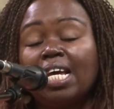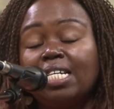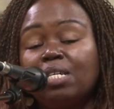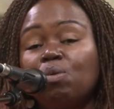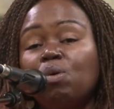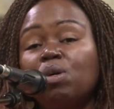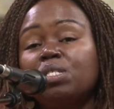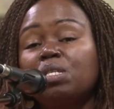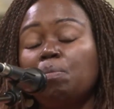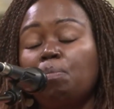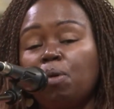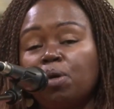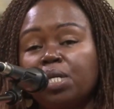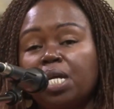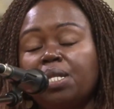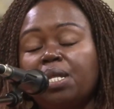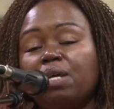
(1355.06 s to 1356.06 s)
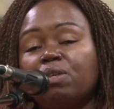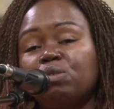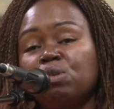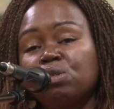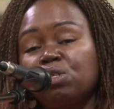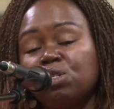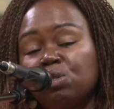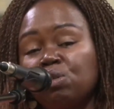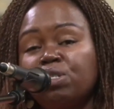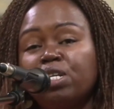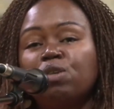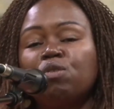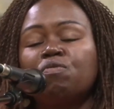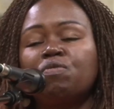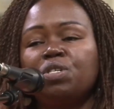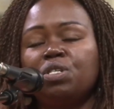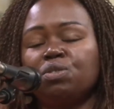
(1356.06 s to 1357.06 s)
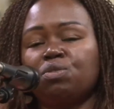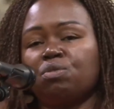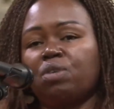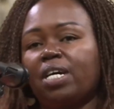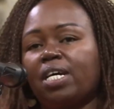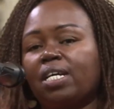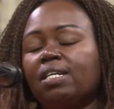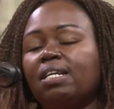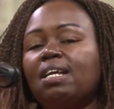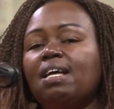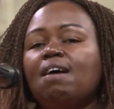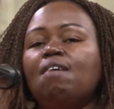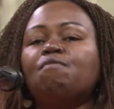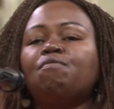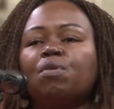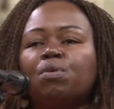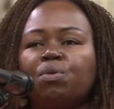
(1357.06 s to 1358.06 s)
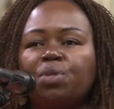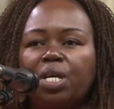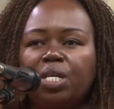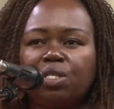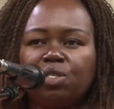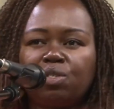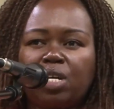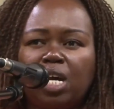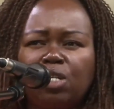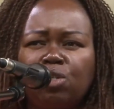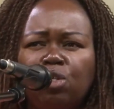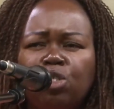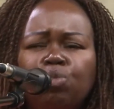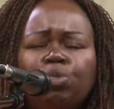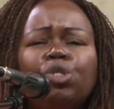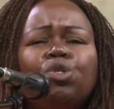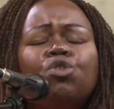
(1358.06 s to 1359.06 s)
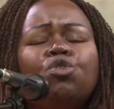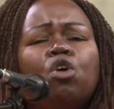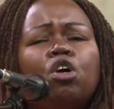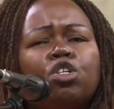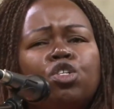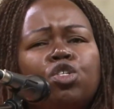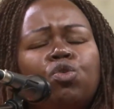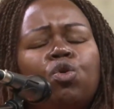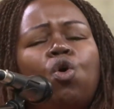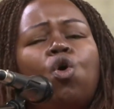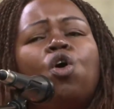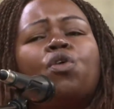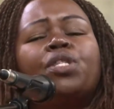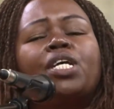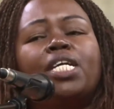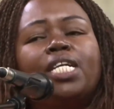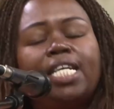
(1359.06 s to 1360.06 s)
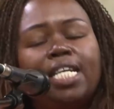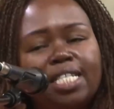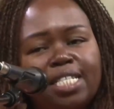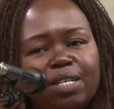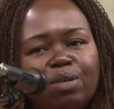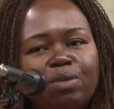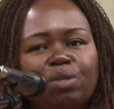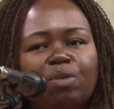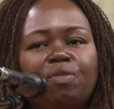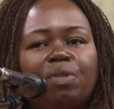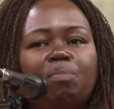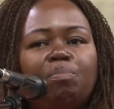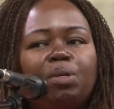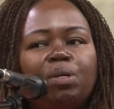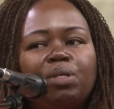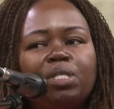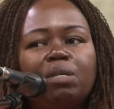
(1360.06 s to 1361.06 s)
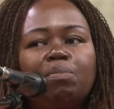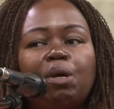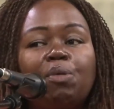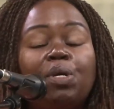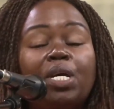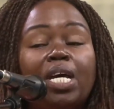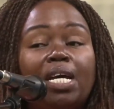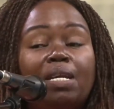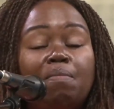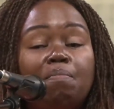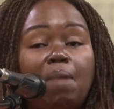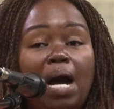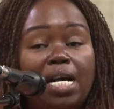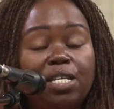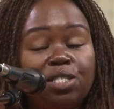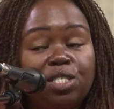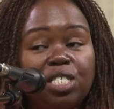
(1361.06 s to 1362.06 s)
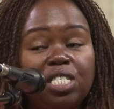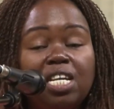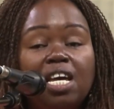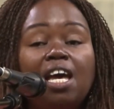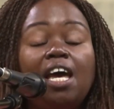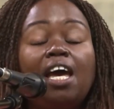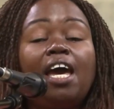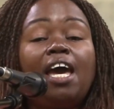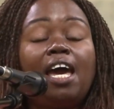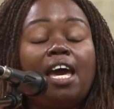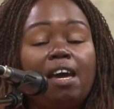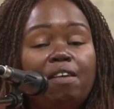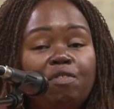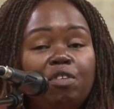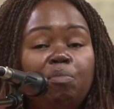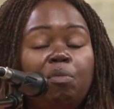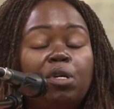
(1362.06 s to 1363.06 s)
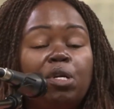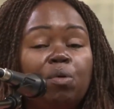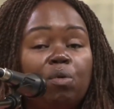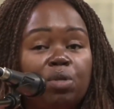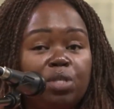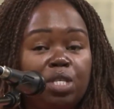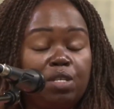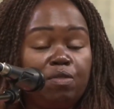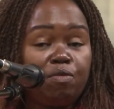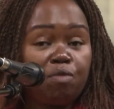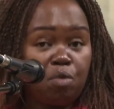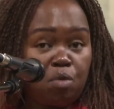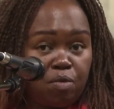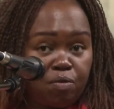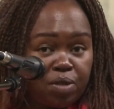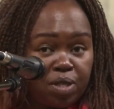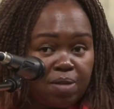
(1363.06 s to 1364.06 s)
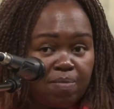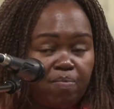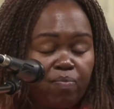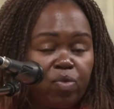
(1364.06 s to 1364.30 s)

It was important that those children of Israel follow the instructions. We do not know all the details of the building, but we can imagine everybody was involved.